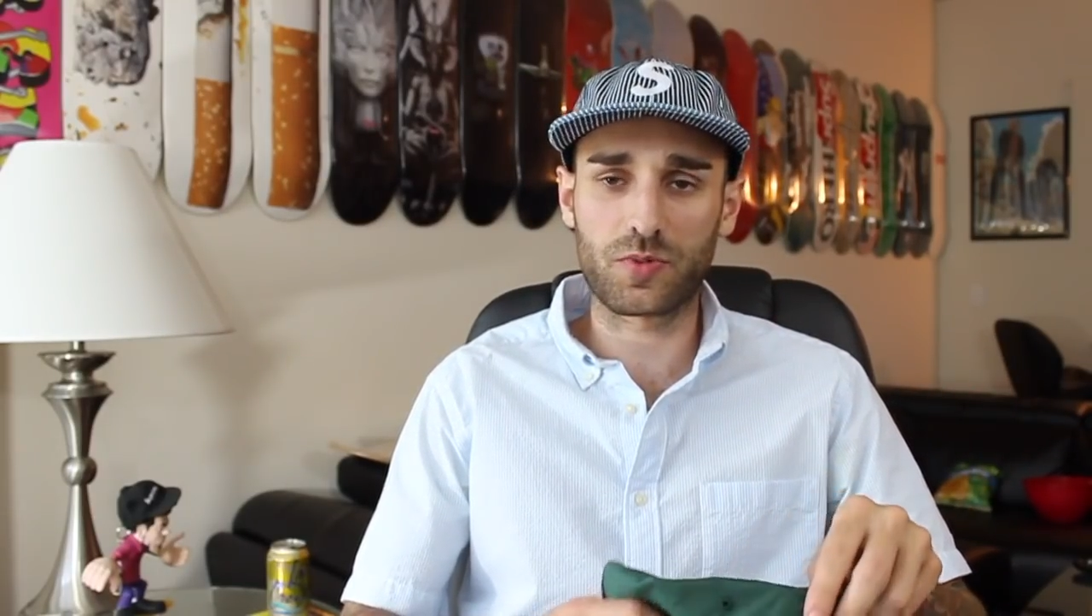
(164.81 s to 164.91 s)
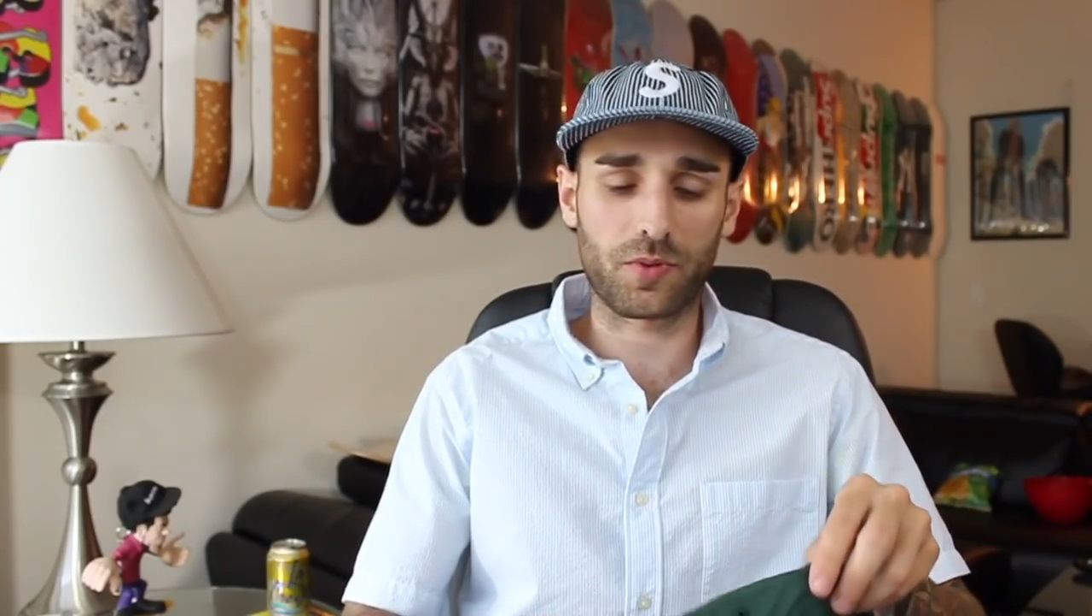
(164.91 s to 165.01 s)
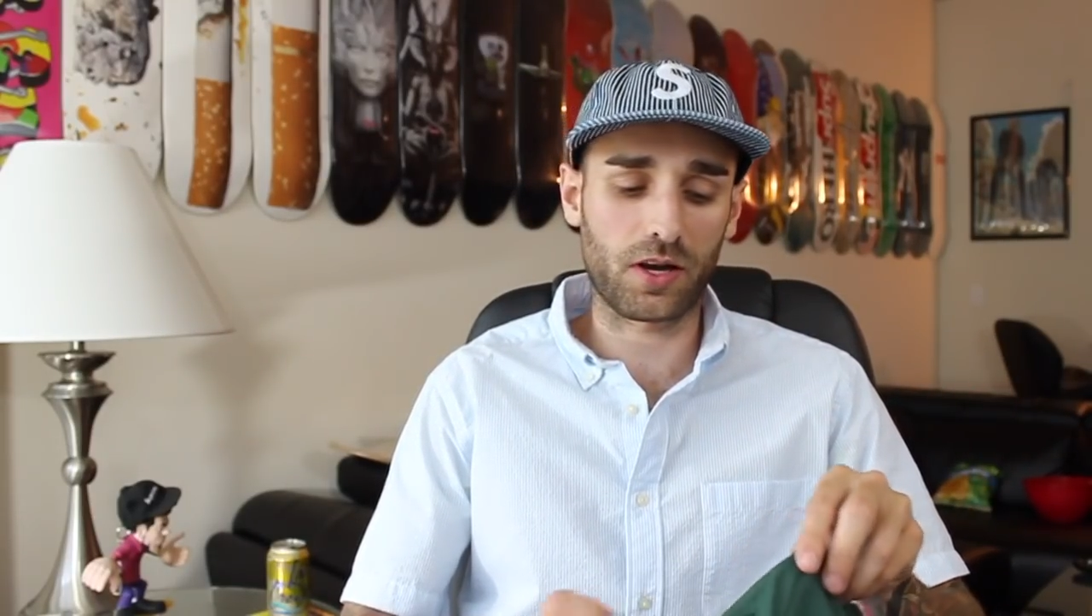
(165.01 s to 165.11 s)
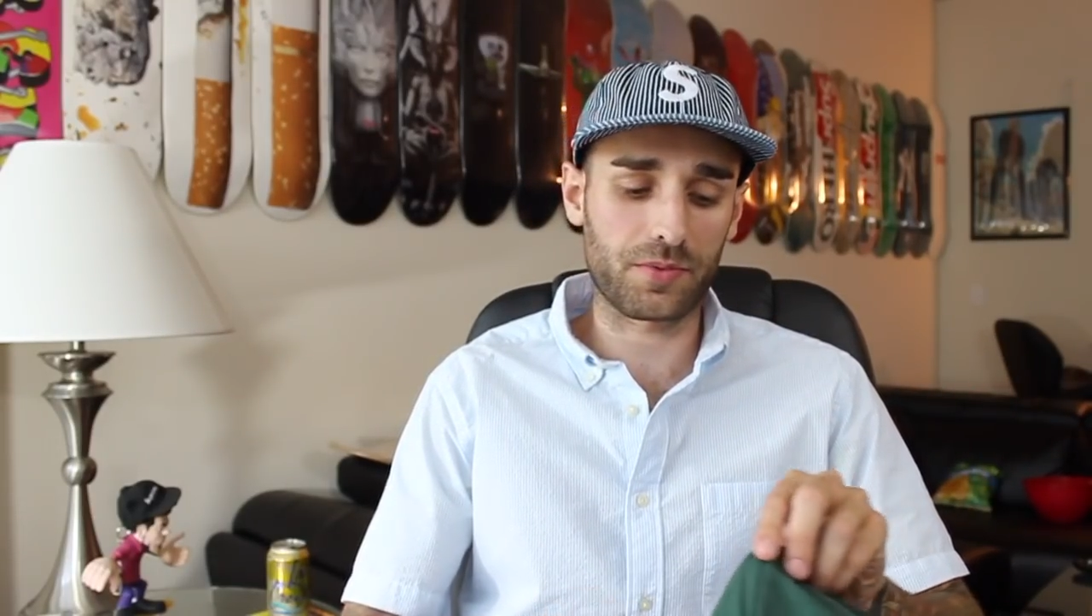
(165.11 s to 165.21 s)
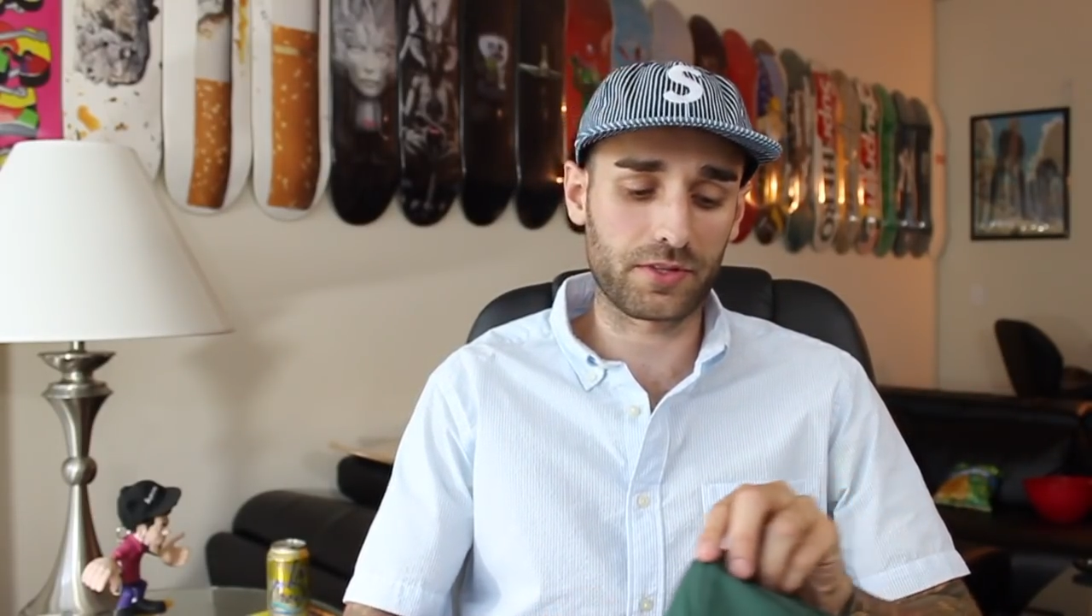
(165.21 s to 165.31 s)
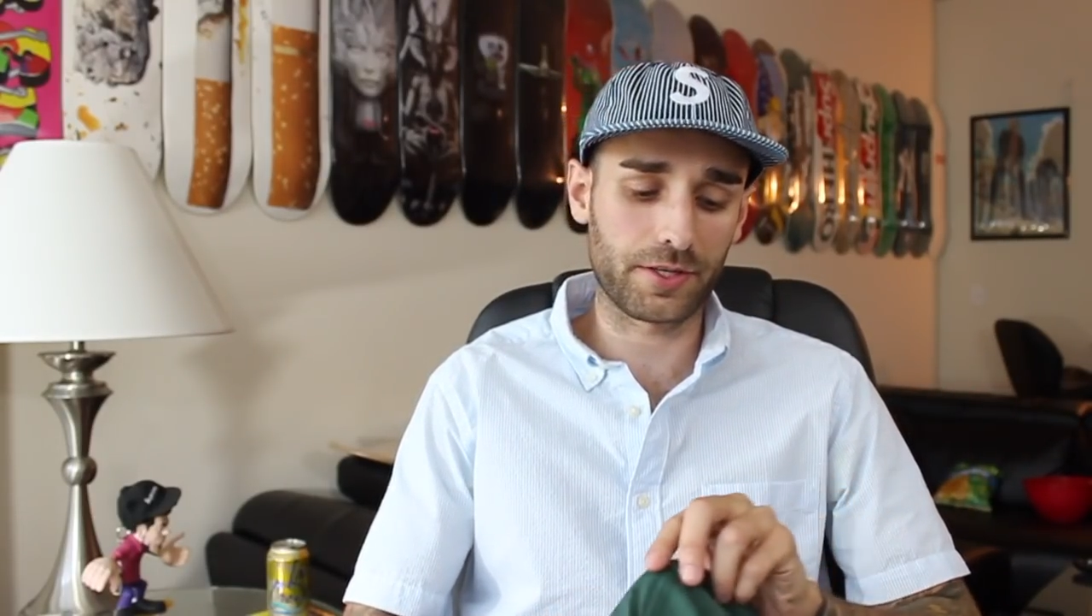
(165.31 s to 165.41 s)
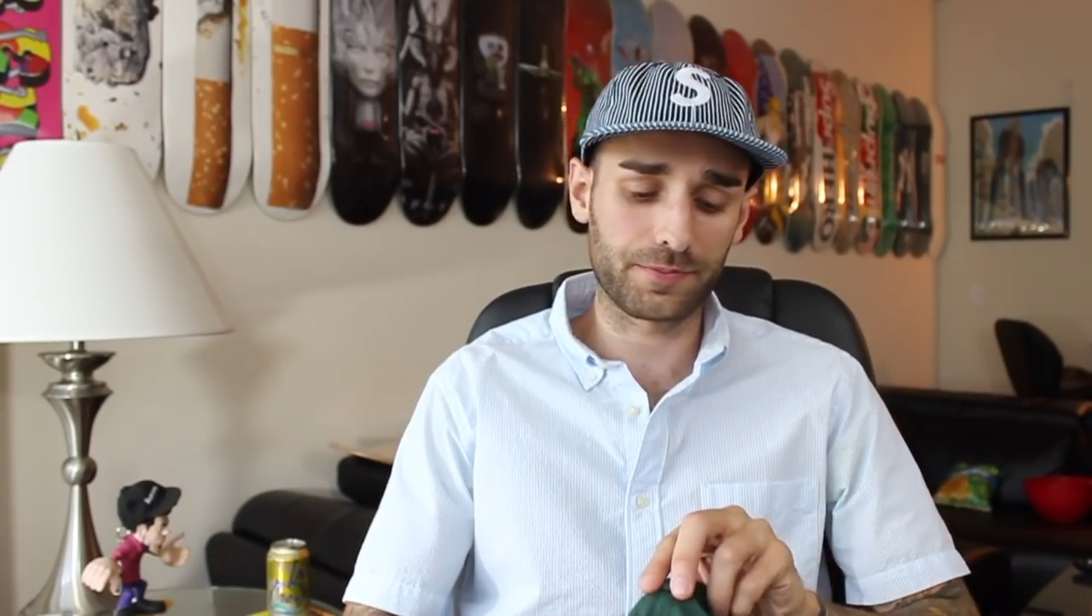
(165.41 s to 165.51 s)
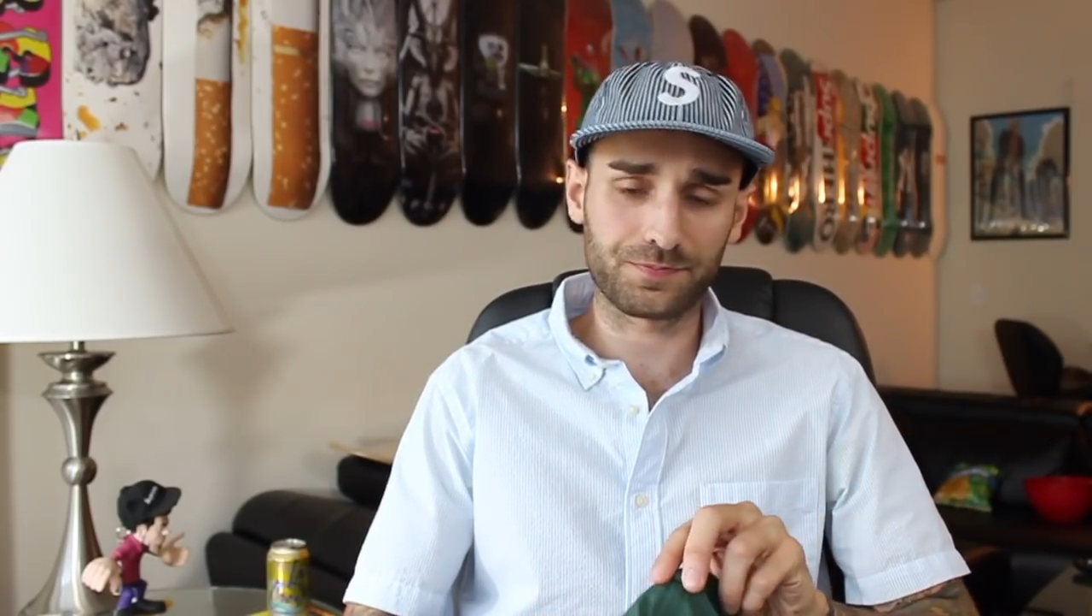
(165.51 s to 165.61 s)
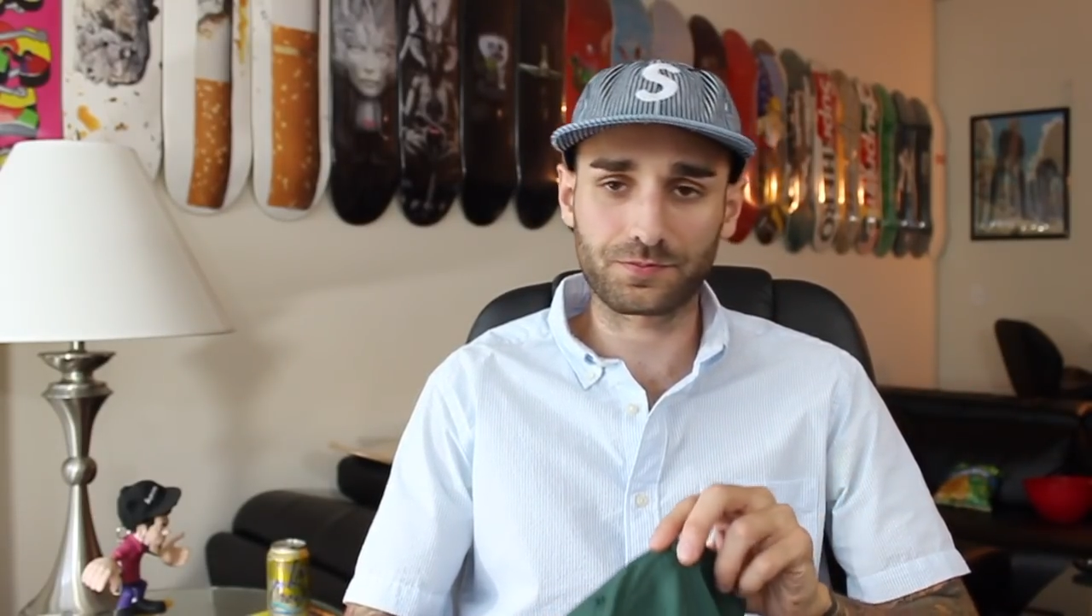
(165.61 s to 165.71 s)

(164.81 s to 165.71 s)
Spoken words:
popular.